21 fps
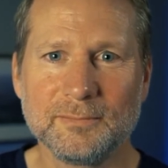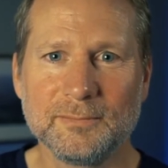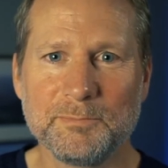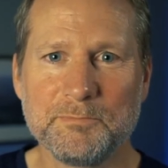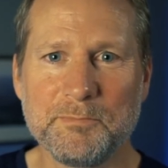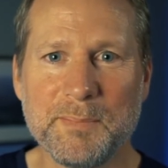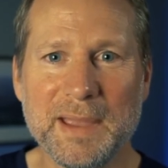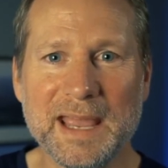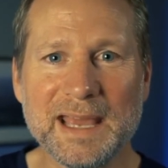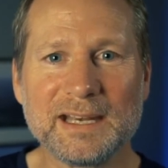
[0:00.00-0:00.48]

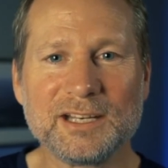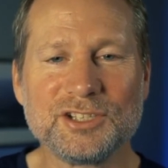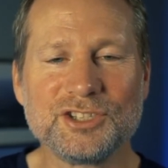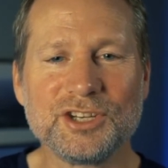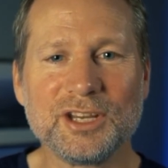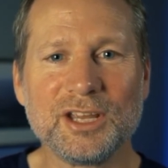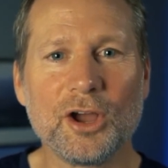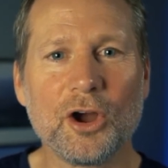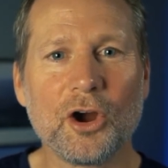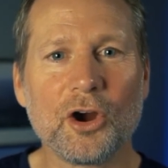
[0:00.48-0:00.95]

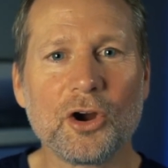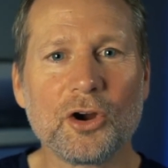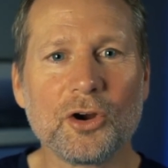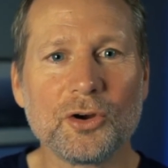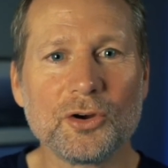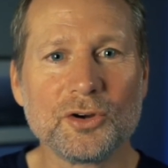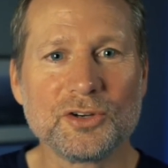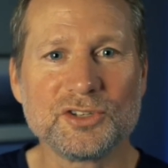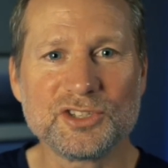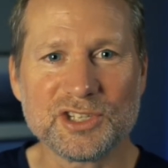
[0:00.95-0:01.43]
managing
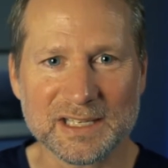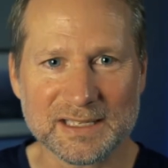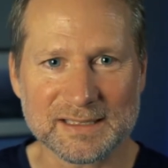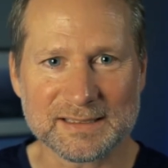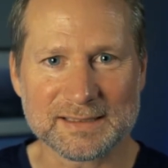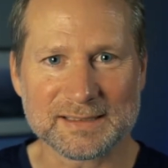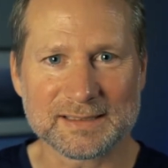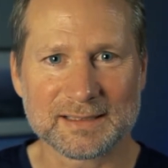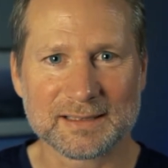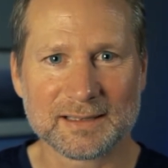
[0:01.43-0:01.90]

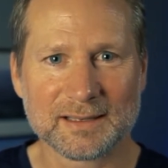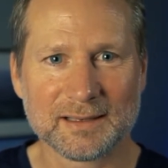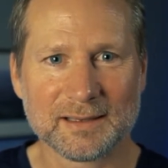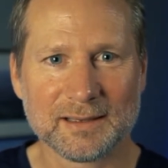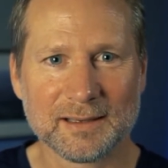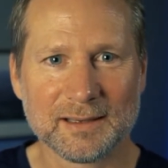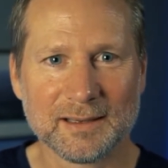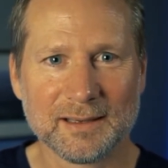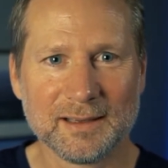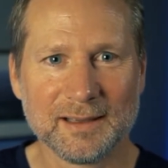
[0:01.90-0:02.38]
urges.
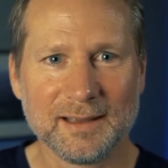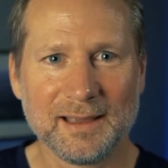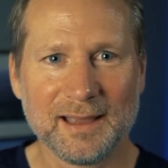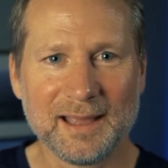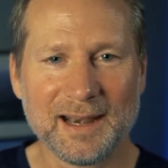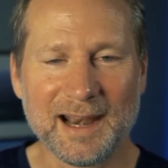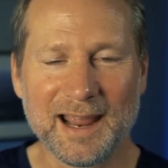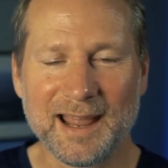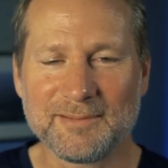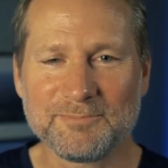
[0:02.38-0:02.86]

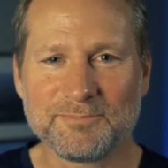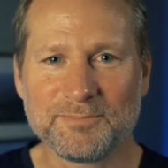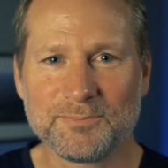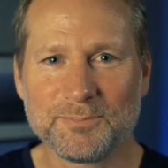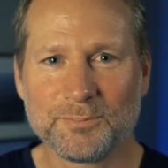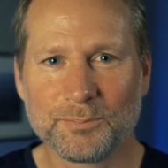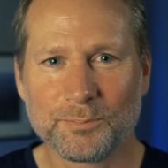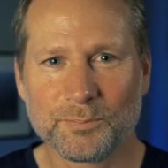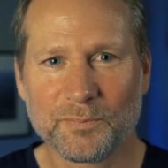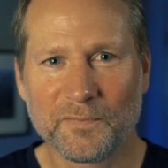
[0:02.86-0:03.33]
And I
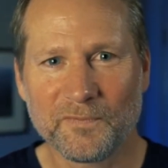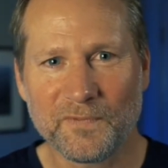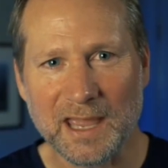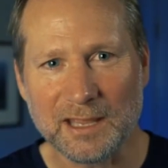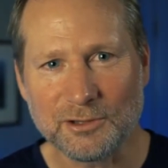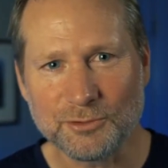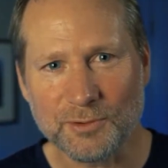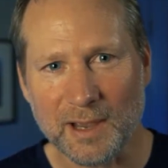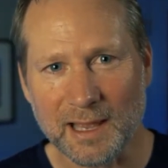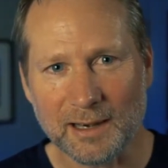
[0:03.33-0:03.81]

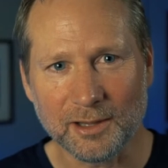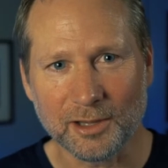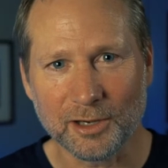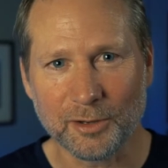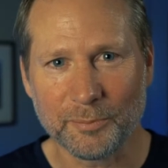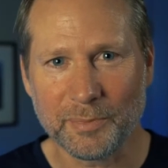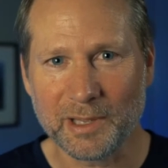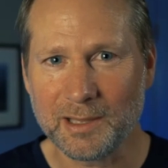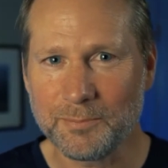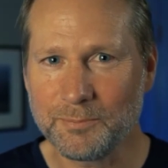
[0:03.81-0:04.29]
faked you out a
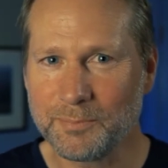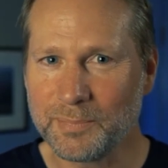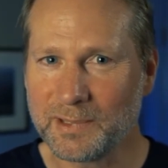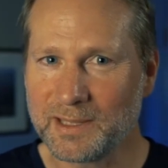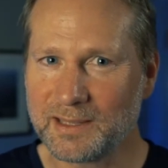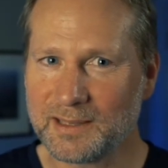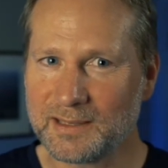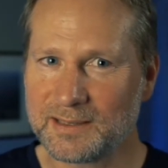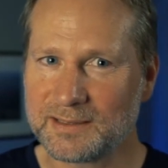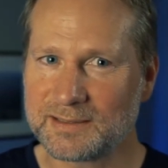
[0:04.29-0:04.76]
little bit
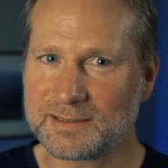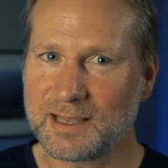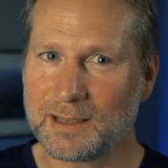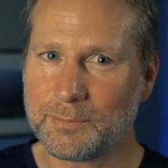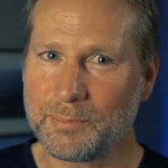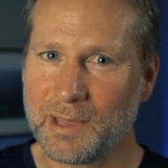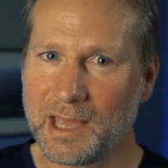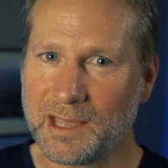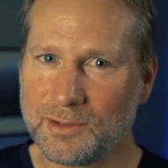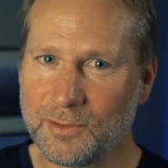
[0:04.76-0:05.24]
because I
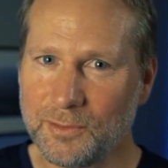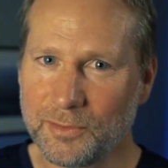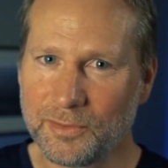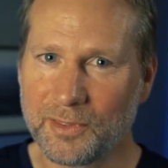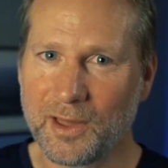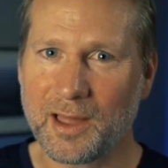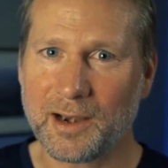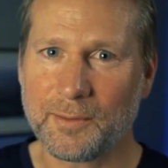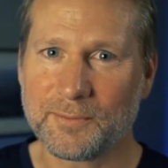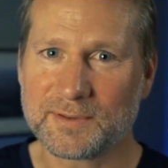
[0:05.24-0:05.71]
bet you
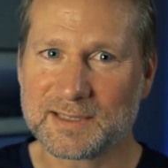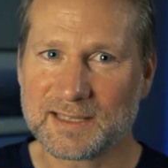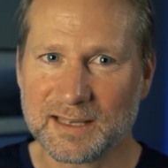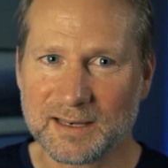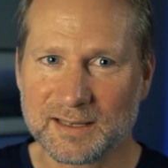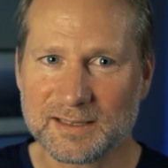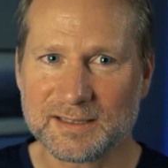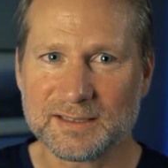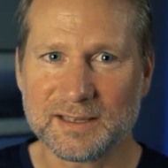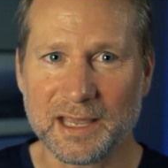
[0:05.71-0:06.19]
thought I was going
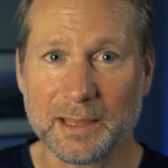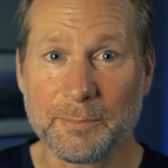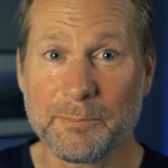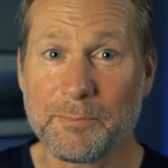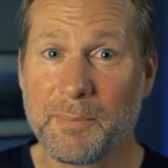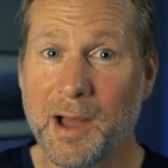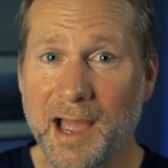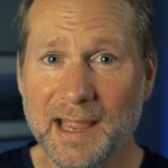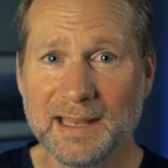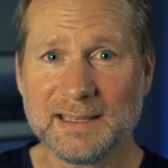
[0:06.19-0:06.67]
to say
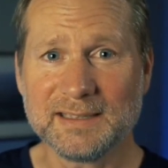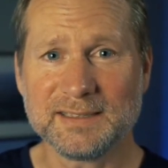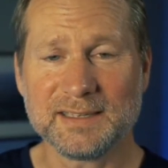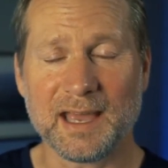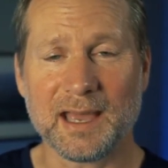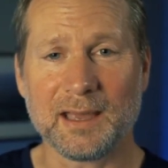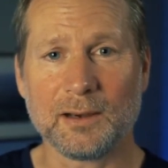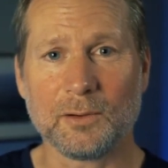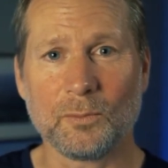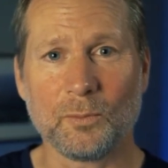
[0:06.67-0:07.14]

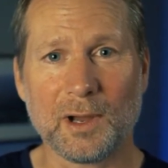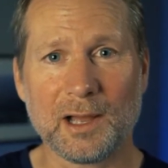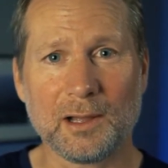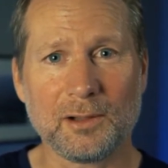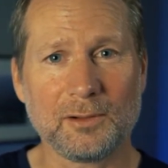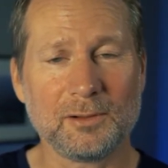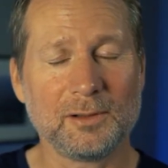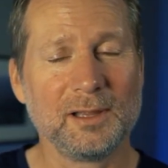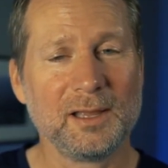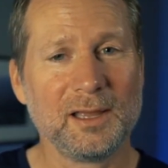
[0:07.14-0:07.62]
mindset.
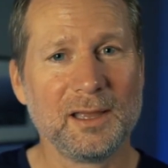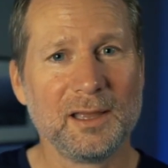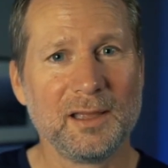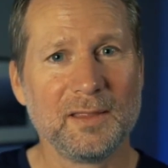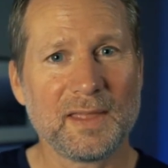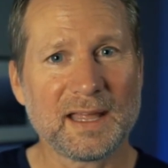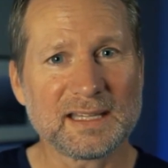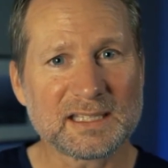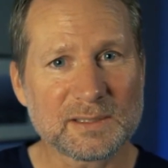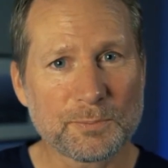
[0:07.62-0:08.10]
Well,
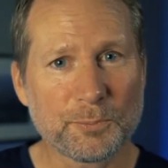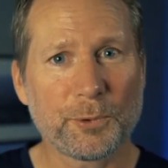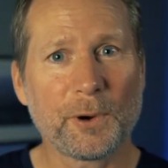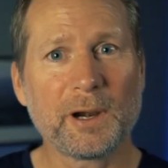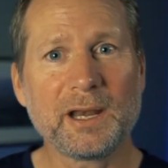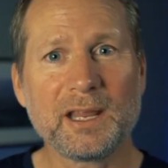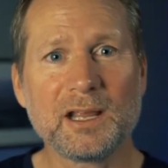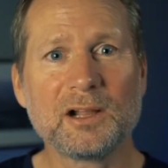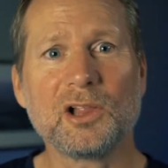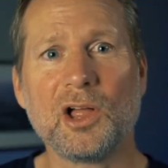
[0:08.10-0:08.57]
that's
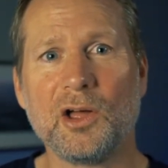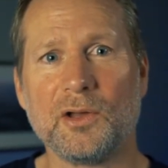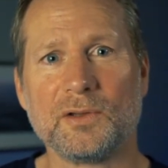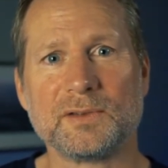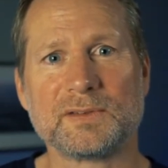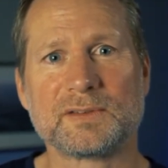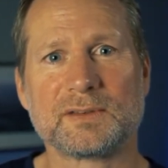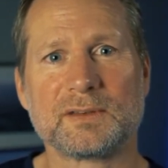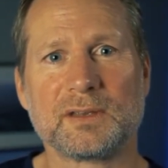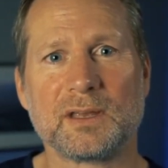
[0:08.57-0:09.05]
pretty
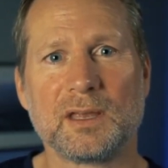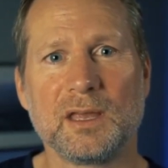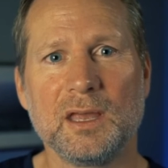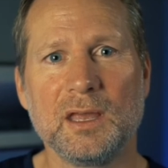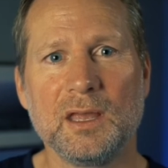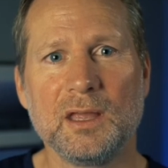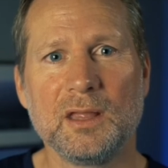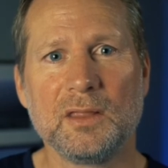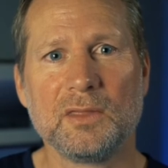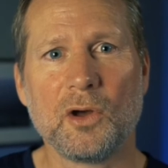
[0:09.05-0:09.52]
close.
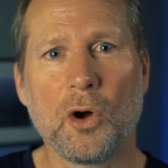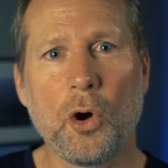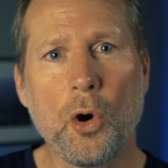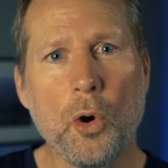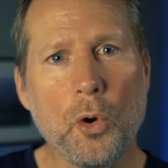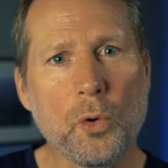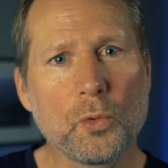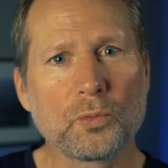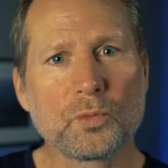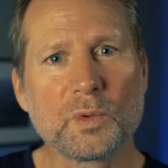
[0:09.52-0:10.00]
The
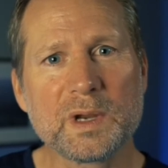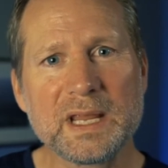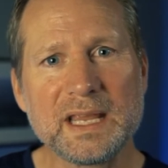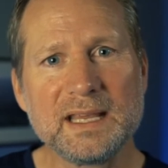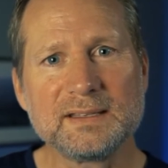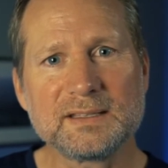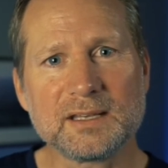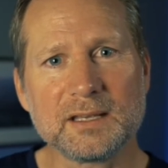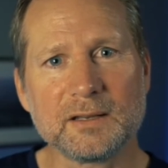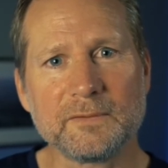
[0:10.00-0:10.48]
whole
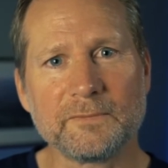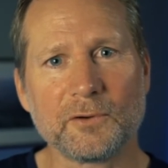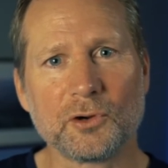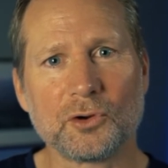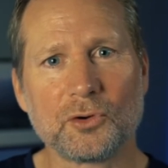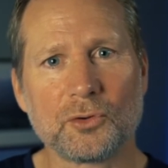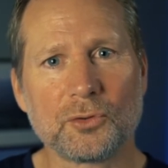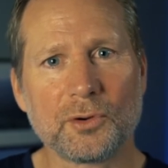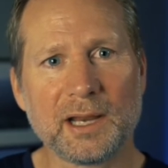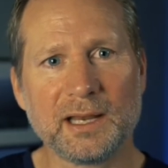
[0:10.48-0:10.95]
reason for
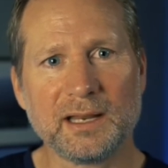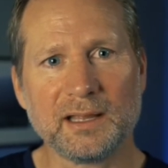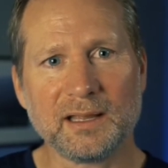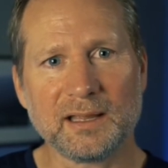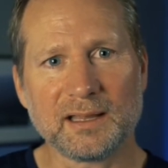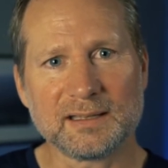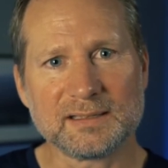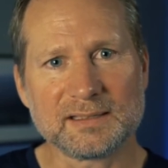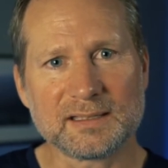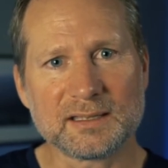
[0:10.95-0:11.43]
creating
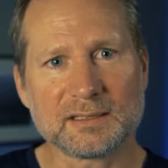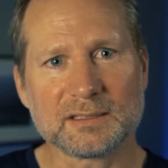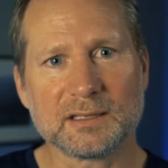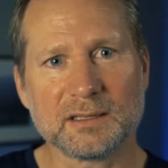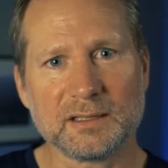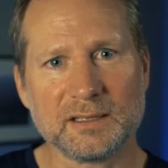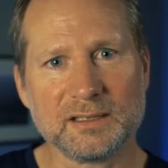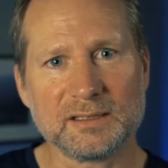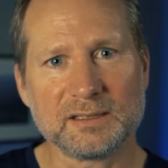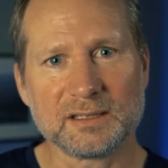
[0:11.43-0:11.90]
a
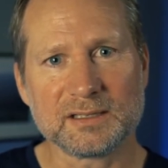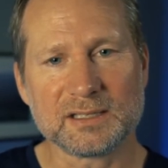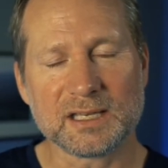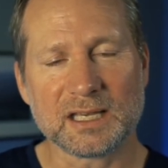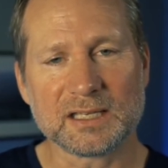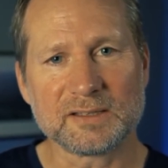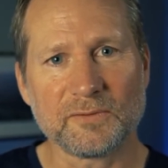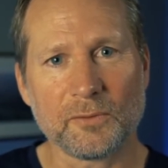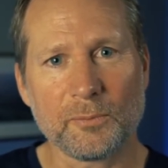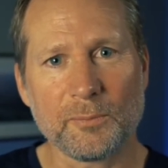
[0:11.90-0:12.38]
consistently
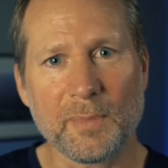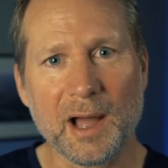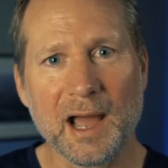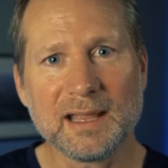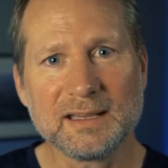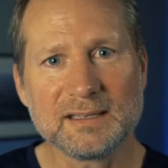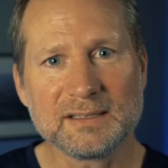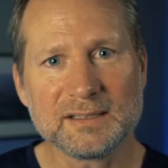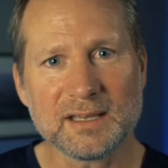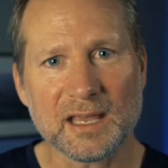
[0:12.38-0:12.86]
successful
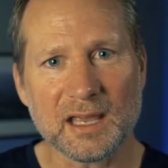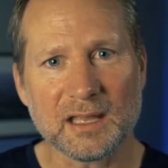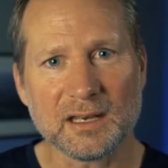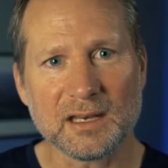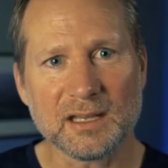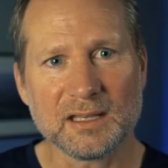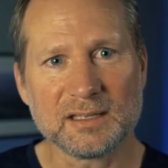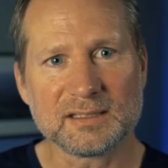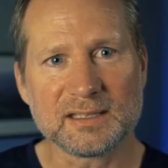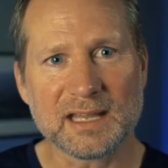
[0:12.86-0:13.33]
mindset
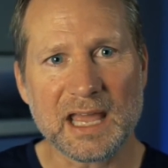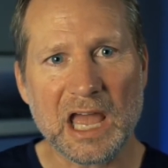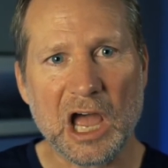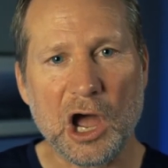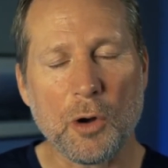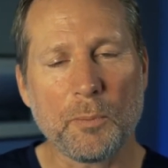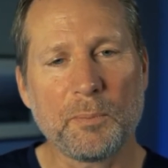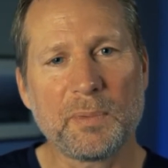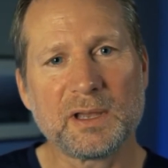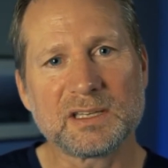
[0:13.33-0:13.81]
is to
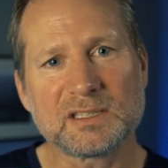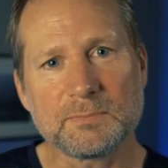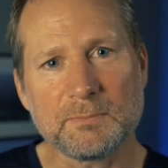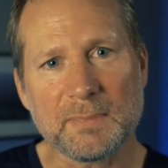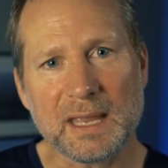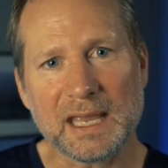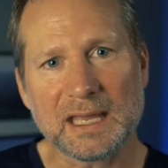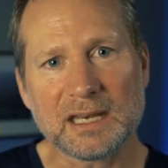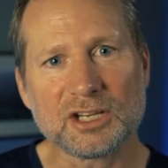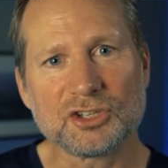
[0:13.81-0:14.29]
help us
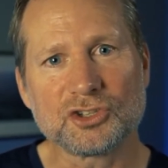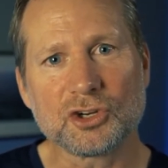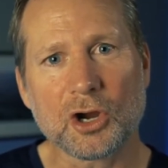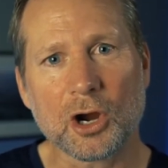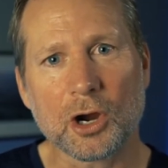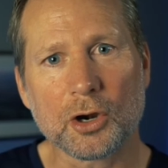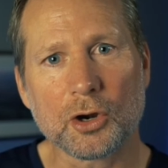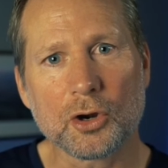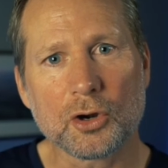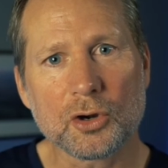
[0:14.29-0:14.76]
manage
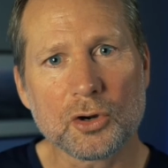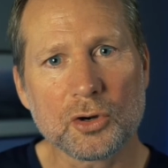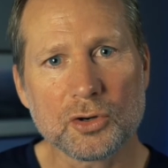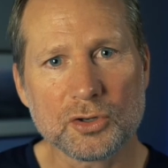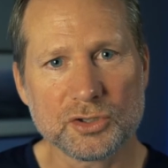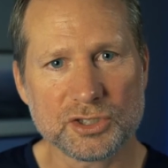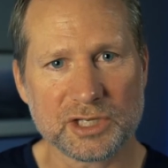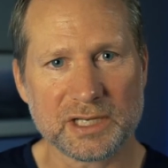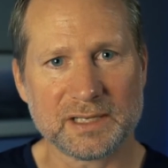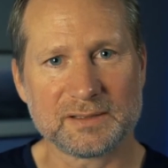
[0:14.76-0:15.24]
our
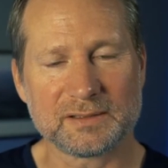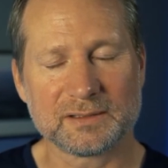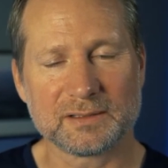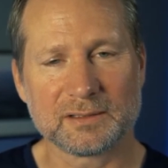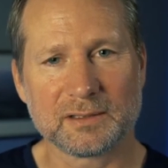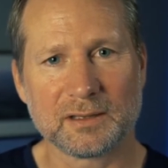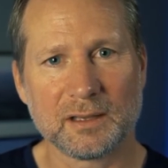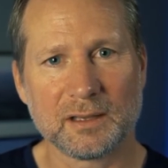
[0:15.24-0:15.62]
urges.